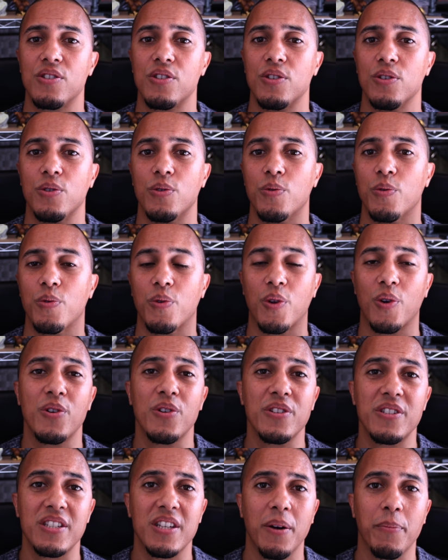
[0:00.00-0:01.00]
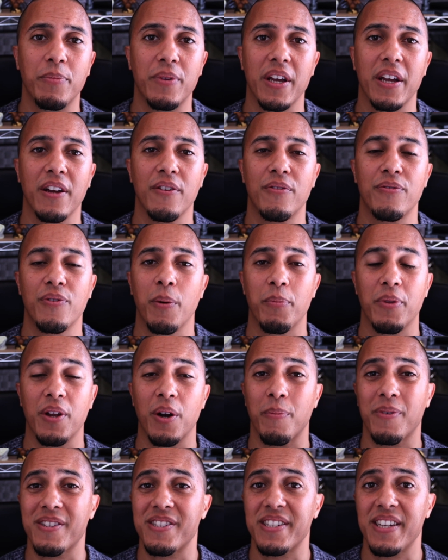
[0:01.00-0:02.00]
to learn something from their
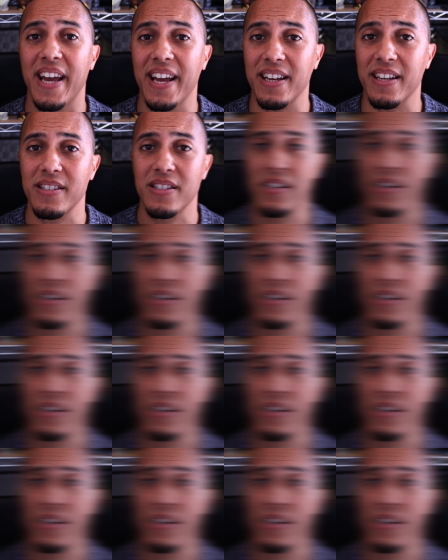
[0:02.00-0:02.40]
mistakes?